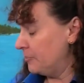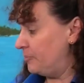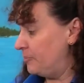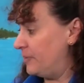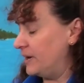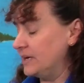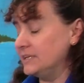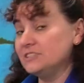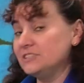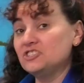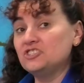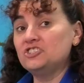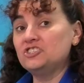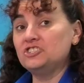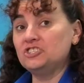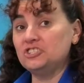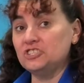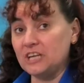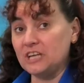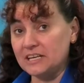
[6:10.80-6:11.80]
But
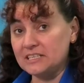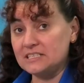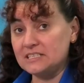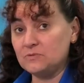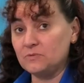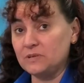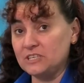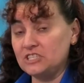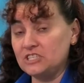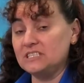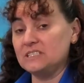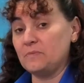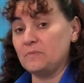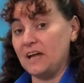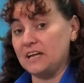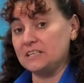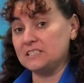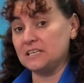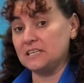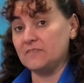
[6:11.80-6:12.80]
just when she's
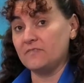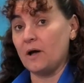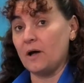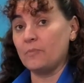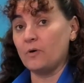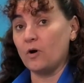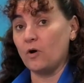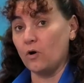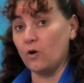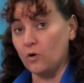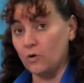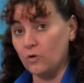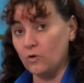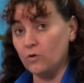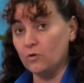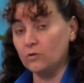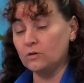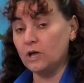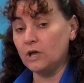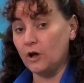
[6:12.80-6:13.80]
about to give up
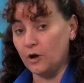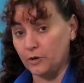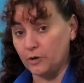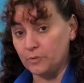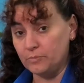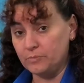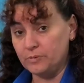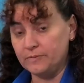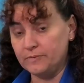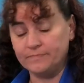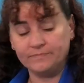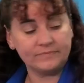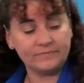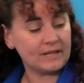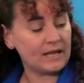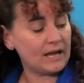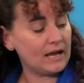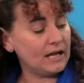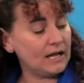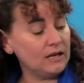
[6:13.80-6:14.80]
all hope,
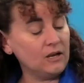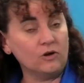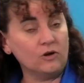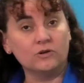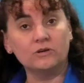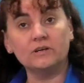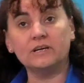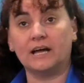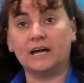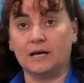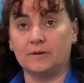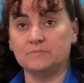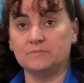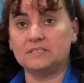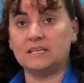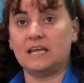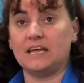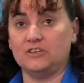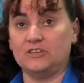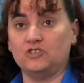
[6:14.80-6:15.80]
along
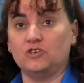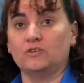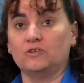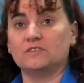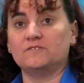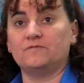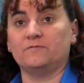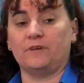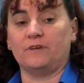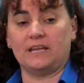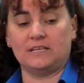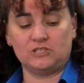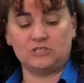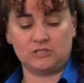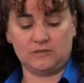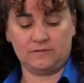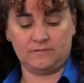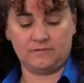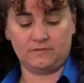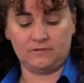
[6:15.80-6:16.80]
comes Hedgehog's
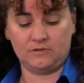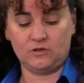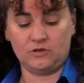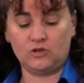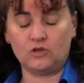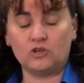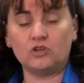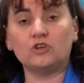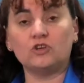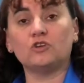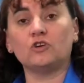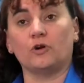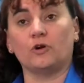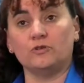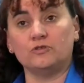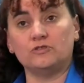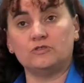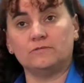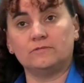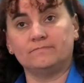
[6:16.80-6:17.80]
friend,
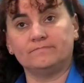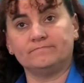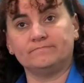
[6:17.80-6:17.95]
Goat.